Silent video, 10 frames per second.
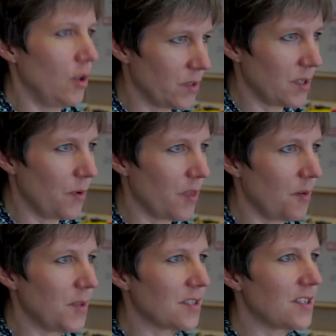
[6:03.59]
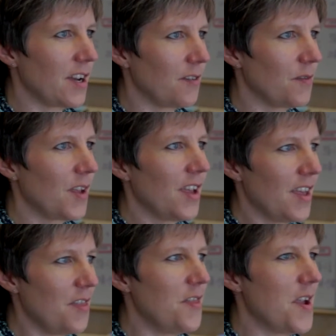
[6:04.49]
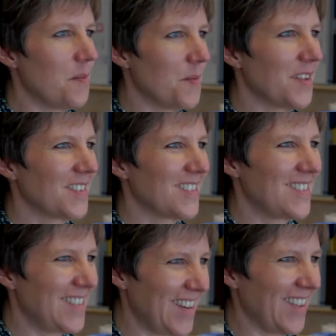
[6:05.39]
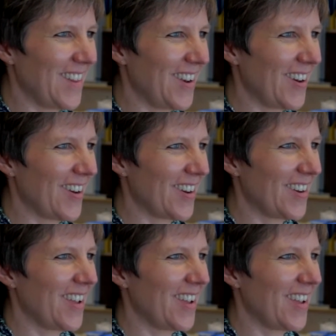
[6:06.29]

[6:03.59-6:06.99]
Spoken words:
closely with them instead of them sitting there